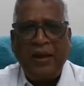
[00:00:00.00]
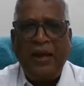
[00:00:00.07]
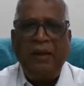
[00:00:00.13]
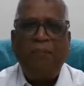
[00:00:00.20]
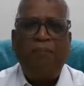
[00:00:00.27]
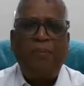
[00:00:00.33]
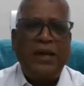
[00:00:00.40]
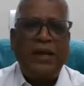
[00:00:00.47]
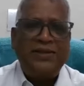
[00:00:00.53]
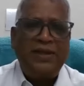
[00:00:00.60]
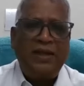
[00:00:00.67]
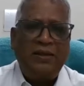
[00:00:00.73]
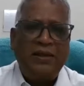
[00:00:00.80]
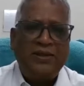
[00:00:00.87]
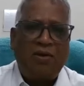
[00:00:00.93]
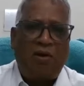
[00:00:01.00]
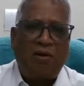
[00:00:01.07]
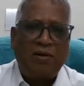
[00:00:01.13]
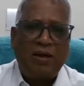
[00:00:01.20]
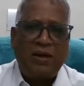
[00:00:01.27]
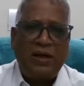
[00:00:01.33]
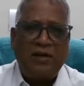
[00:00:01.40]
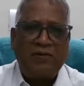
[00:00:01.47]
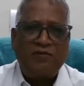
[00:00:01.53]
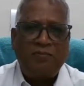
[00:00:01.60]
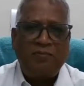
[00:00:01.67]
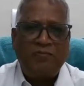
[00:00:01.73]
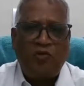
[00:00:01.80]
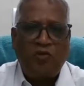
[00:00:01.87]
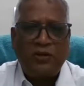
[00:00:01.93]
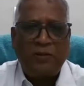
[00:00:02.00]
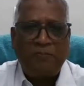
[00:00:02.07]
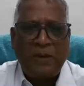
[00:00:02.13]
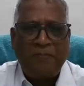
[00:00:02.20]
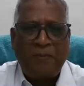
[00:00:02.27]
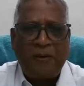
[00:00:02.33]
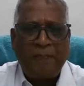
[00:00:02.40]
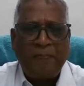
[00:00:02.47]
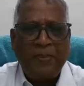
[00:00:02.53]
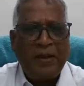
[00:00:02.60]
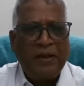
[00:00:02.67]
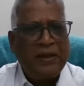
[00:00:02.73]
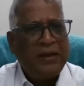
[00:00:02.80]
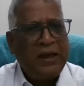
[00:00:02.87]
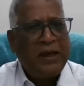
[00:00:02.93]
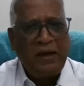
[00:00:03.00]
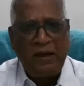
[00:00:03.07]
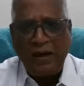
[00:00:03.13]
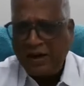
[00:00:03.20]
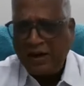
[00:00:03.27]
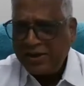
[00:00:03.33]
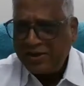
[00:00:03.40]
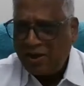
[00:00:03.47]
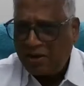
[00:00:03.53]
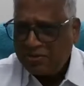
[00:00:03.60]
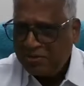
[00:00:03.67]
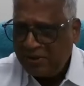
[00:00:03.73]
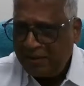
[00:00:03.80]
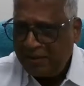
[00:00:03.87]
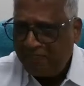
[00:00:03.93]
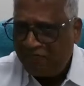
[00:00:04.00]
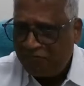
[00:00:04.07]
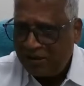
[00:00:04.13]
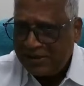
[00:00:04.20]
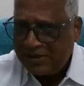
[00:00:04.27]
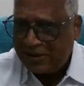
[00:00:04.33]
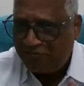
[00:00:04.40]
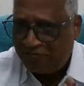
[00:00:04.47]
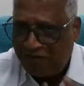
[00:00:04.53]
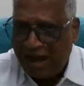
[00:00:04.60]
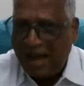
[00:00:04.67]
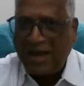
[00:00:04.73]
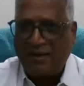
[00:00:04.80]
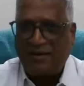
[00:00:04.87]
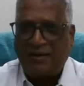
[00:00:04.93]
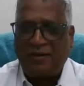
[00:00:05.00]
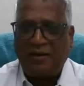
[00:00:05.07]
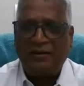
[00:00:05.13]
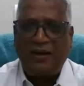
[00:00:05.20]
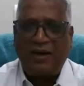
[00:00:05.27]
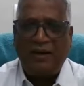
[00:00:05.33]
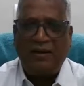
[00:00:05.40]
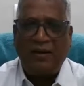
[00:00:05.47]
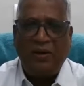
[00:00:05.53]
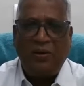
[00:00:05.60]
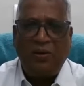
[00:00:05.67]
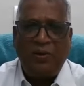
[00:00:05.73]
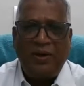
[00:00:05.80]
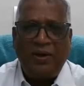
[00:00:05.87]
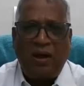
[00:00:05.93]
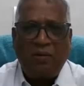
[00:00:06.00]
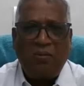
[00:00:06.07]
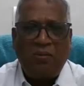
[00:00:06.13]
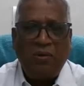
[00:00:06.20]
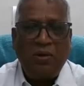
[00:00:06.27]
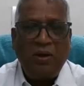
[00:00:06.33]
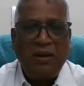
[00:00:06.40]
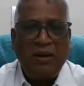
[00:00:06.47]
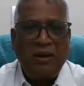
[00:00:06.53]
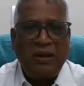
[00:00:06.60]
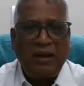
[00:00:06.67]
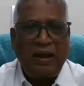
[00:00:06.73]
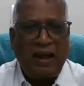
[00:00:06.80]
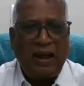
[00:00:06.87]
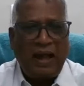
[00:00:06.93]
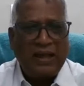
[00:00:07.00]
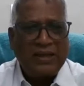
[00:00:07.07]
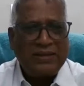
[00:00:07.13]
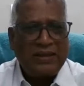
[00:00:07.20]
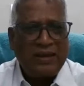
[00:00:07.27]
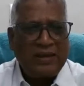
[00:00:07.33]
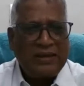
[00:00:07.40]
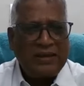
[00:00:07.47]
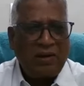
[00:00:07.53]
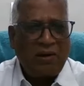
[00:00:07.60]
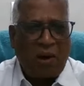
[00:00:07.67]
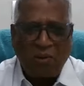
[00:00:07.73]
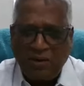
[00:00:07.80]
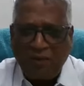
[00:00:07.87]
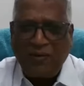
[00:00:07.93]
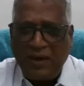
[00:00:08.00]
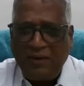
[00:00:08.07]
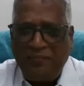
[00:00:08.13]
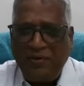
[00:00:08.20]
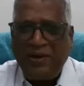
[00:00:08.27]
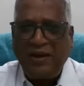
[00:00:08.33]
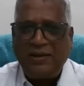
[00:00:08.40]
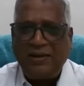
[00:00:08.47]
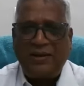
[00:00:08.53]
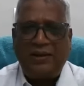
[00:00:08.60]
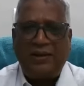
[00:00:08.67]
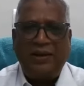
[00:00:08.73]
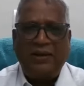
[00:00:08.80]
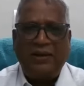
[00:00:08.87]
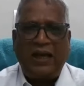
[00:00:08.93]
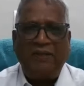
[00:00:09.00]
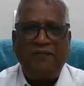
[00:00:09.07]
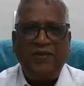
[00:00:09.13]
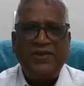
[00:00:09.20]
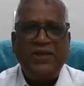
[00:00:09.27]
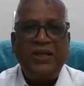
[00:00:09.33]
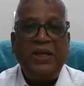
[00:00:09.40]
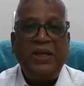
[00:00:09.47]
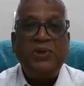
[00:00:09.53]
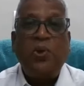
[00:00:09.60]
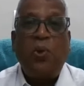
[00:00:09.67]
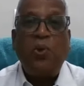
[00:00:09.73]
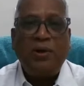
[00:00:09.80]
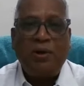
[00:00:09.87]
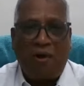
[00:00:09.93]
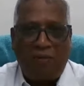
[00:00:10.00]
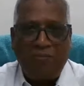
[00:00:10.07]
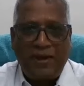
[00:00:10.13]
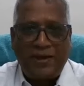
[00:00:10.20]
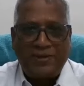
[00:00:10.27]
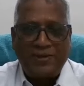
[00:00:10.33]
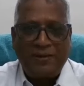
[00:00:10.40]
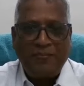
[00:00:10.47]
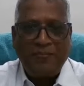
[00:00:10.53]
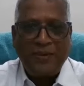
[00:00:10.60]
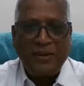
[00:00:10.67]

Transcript: in placing these alternatives before the people. It is also it's a fact that Lohia has a lot of difficulty in convincing his own comrades.